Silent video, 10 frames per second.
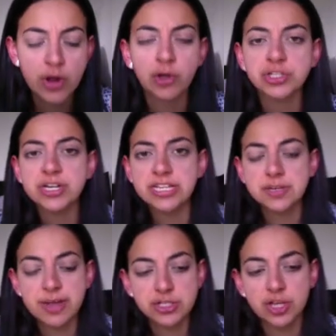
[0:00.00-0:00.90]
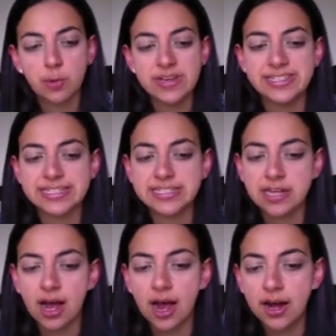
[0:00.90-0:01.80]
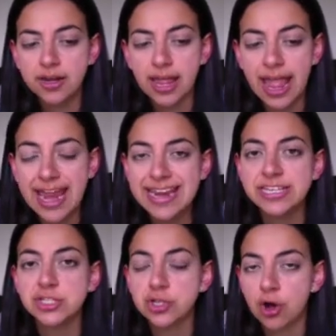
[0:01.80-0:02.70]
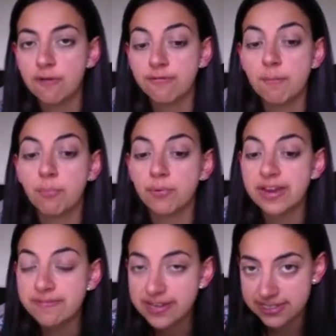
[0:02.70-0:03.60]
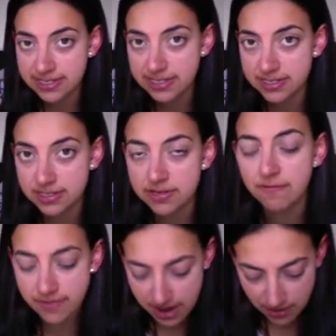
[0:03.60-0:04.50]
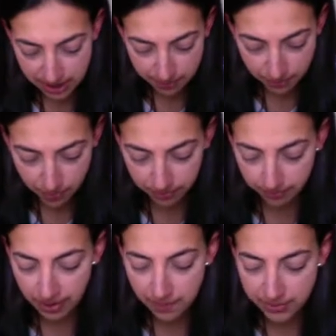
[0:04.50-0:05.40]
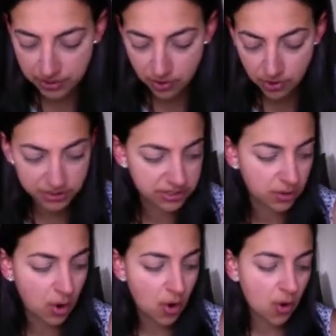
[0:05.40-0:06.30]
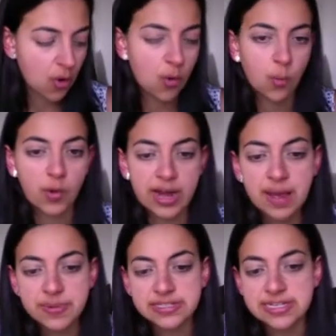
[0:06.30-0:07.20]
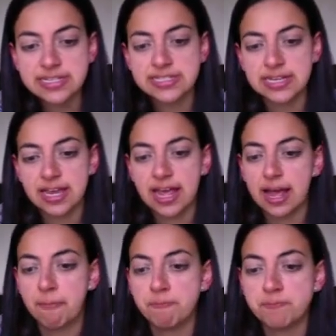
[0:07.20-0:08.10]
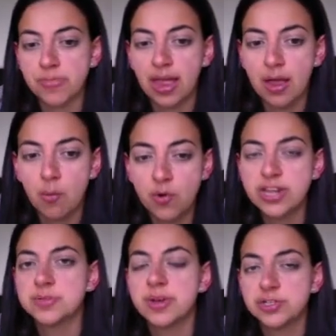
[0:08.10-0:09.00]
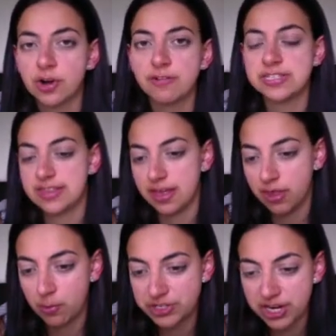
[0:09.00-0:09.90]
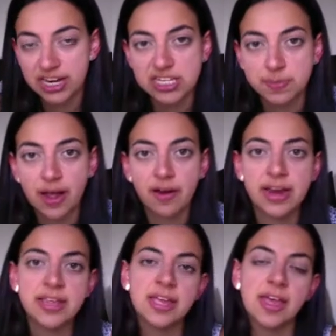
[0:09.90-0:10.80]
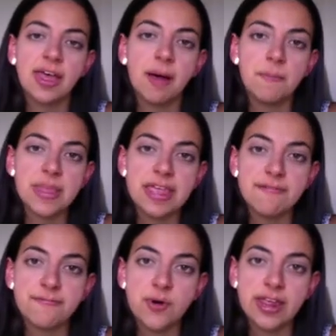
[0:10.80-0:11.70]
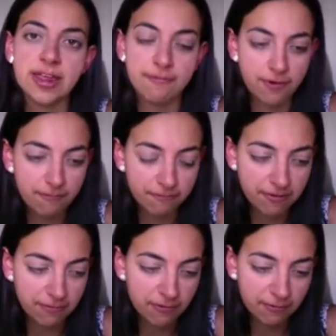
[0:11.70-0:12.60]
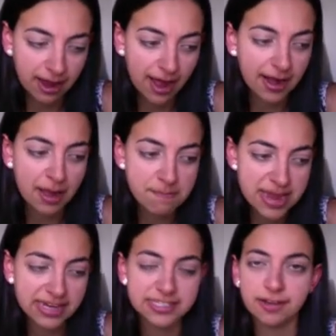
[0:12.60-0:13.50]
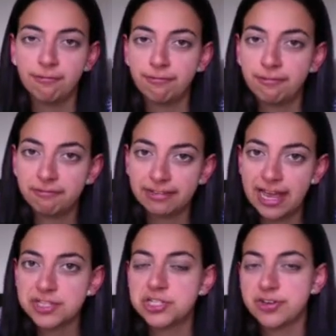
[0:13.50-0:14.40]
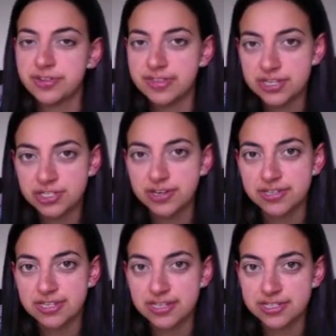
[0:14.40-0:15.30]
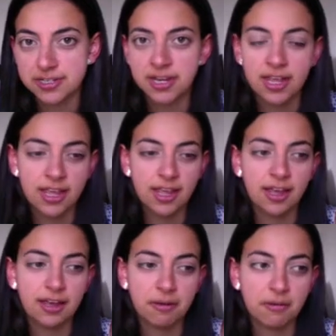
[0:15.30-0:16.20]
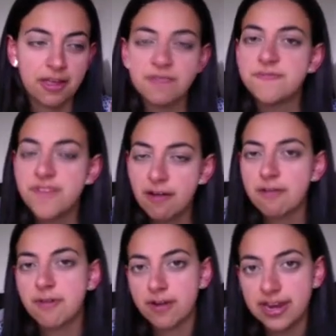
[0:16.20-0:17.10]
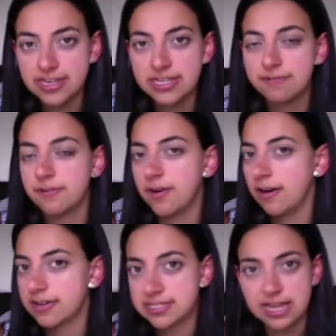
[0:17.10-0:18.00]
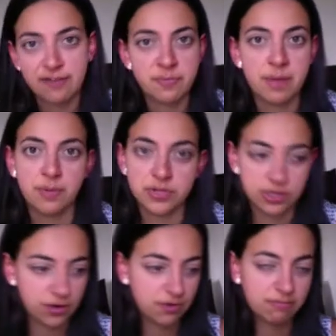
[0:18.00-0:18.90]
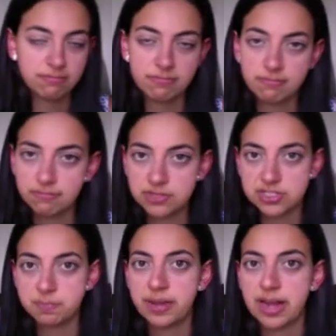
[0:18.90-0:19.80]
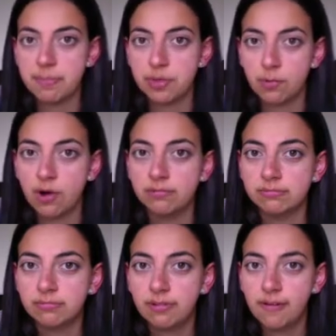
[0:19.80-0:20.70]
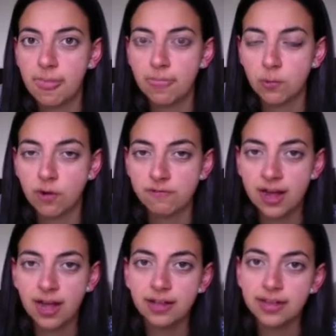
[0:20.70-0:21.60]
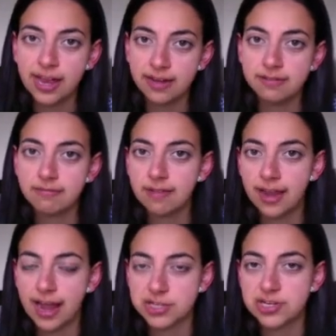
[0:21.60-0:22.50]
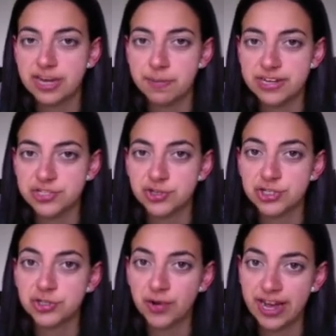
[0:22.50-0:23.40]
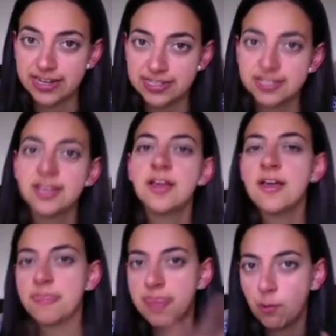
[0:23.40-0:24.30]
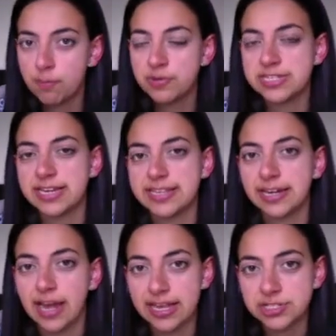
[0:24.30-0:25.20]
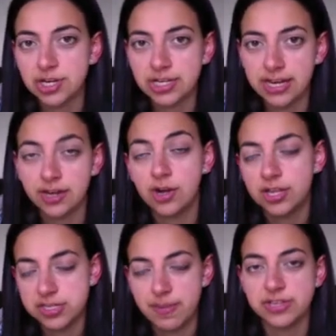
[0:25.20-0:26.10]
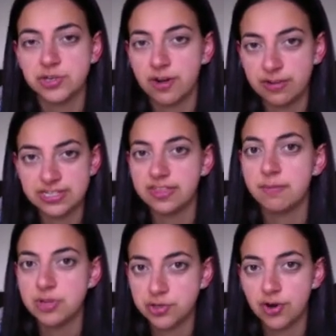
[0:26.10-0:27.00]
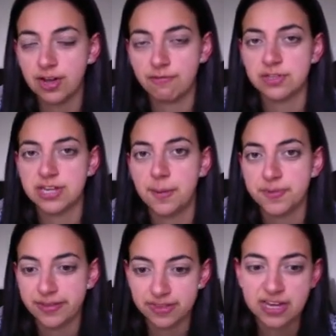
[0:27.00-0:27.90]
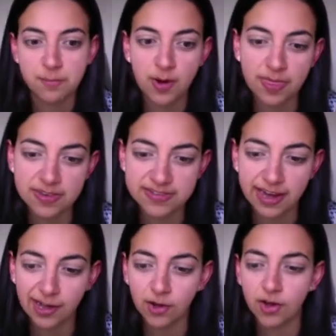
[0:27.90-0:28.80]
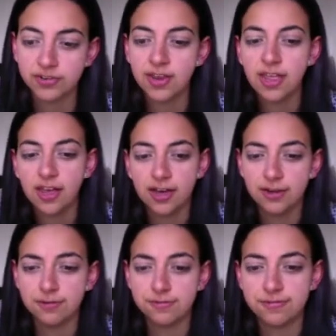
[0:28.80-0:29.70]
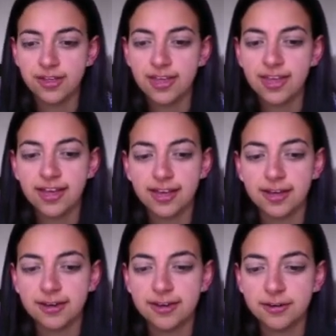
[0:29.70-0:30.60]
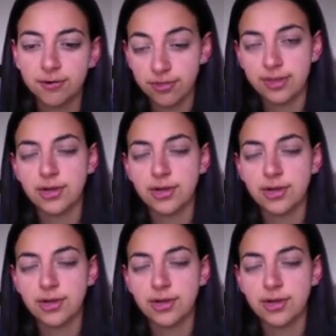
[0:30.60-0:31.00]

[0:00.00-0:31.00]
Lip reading: also need to make sure that we discard any stock from previous seasons. Very important, because what happens is we need to make sure, obviously, that we check expiry. If you've got a mix of last year and this year's season, it's very, very easy for a staff member to just pick up the wrong vial and actually administer strains that were protecting last year. Not to mention, obviously, the majority of the time, by the time we get the second lot of or